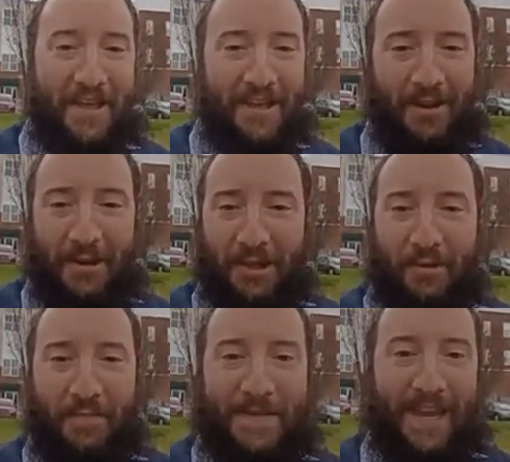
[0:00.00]
You know, in a
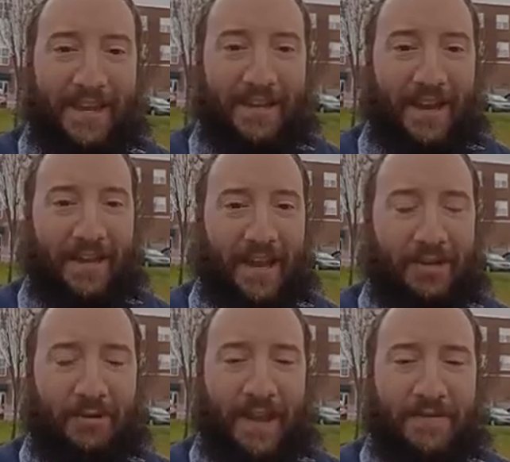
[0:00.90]
group setting, I
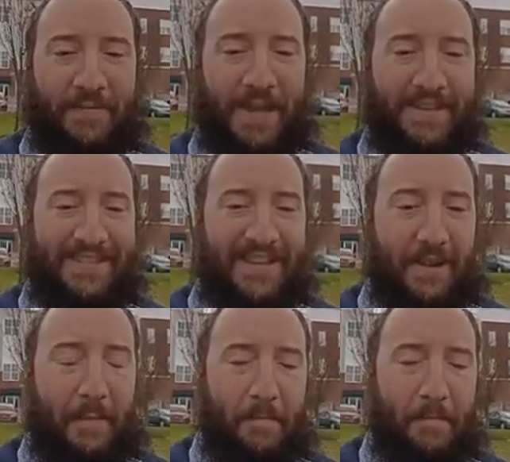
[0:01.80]
don't have to make a scene.